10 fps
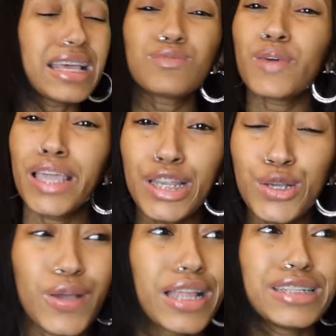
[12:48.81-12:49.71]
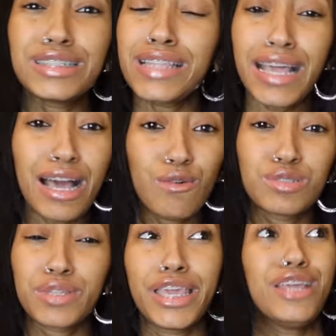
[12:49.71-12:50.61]
That's what he do. And just like I
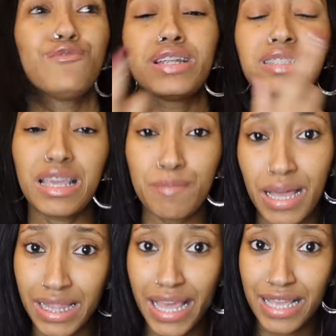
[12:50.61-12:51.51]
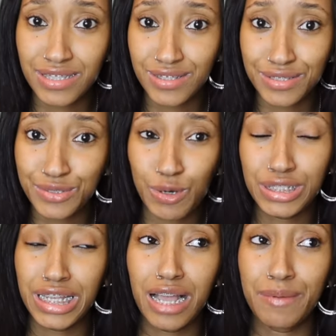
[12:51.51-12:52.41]
was getting ready to say in my last story
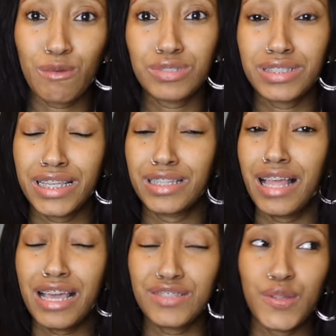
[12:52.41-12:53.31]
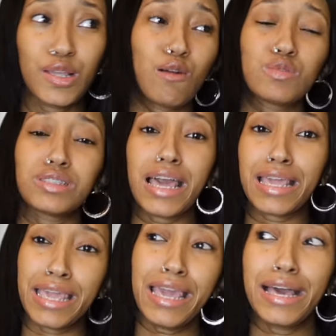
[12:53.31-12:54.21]
time, I was in the last video, I was
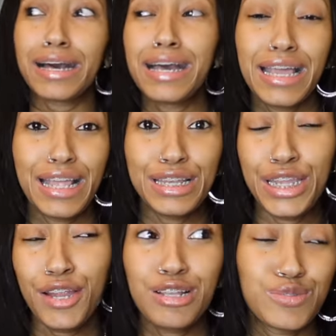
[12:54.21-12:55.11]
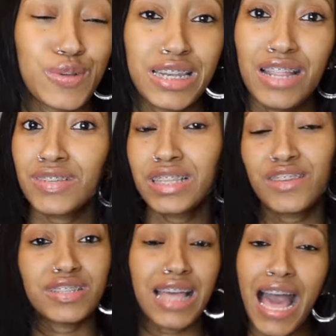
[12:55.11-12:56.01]
like, yeah, Darius would never
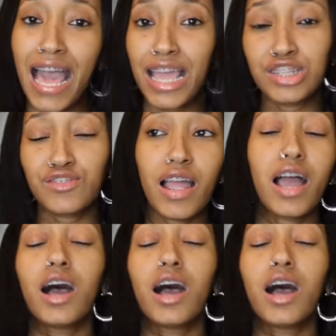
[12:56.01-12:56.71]
leave us high and dry.